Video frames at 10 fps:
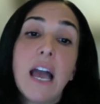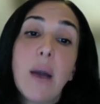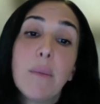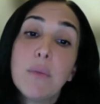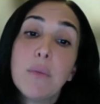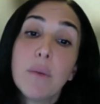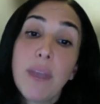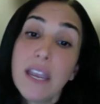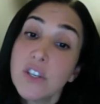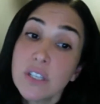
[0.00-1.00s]
How many more
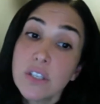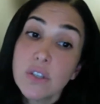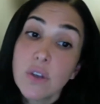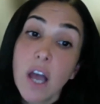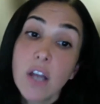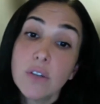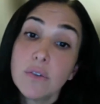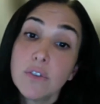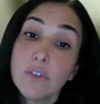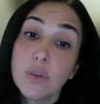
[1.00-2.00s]
patients
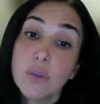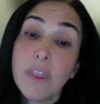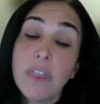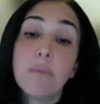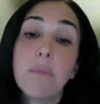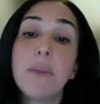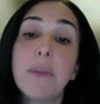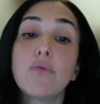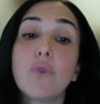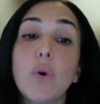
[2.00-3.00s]
do we think might be
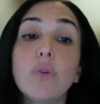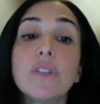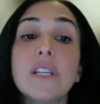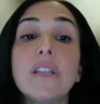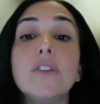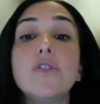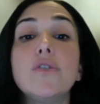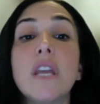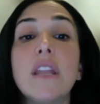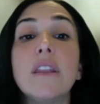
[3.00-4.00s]
enrolled in
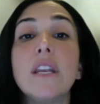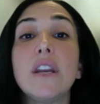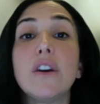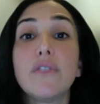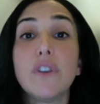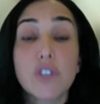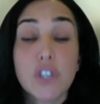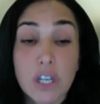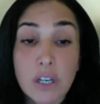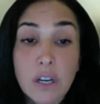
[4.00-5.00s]
the near
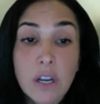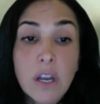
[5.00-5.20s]
future?